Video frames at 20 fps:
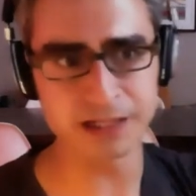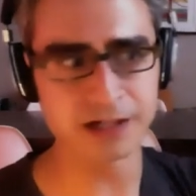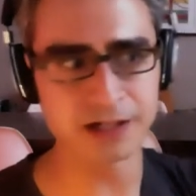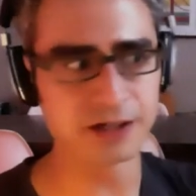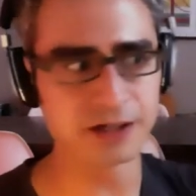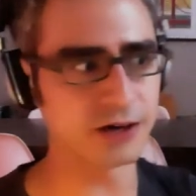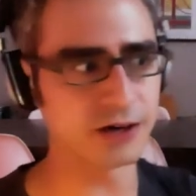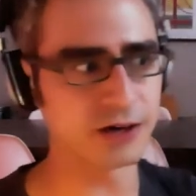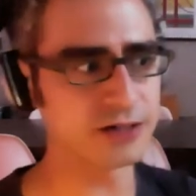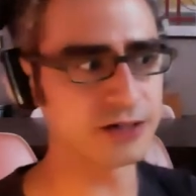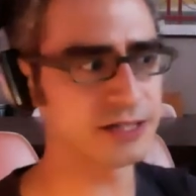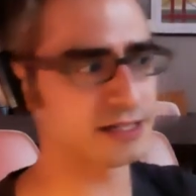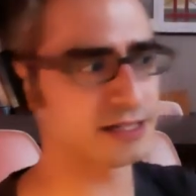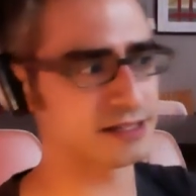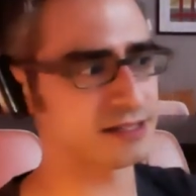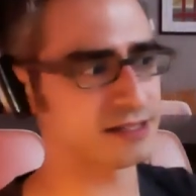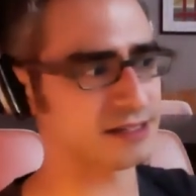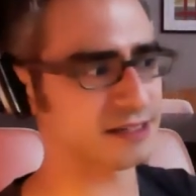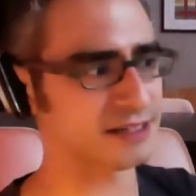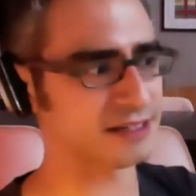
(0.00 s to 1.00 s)
Ghost
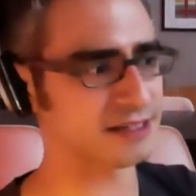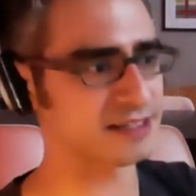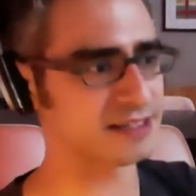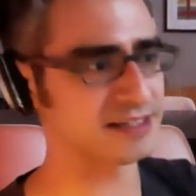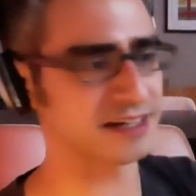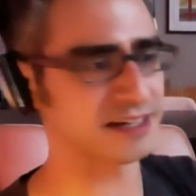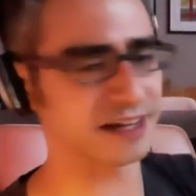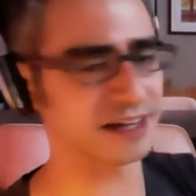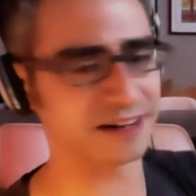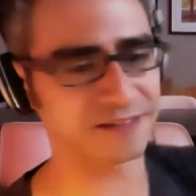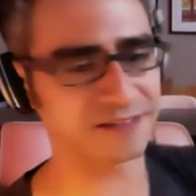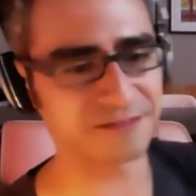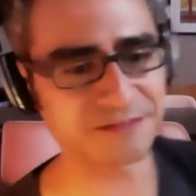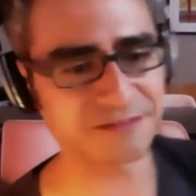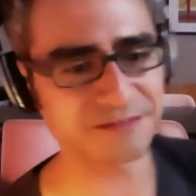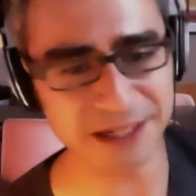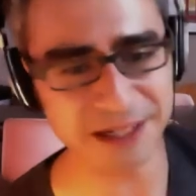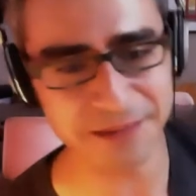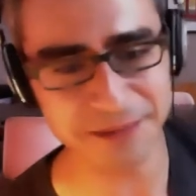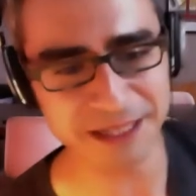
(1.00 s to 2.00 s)
is kind of
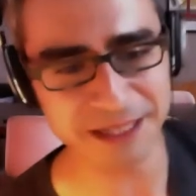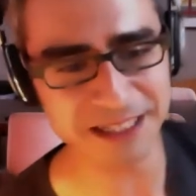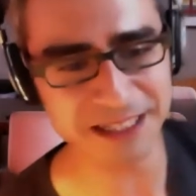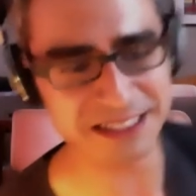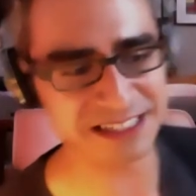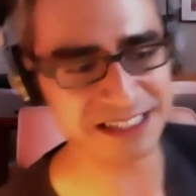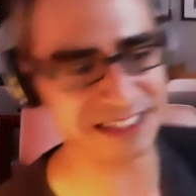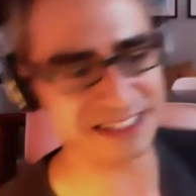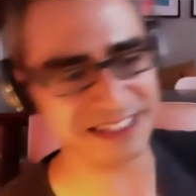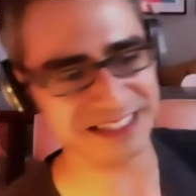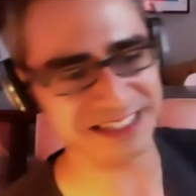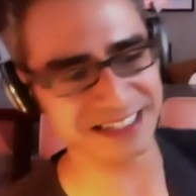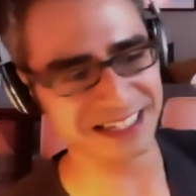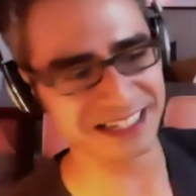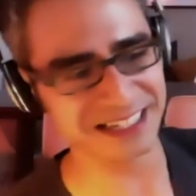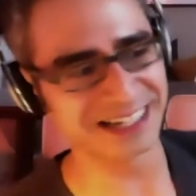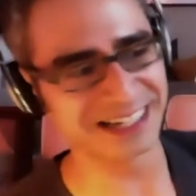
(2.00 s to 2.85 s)
funny because it's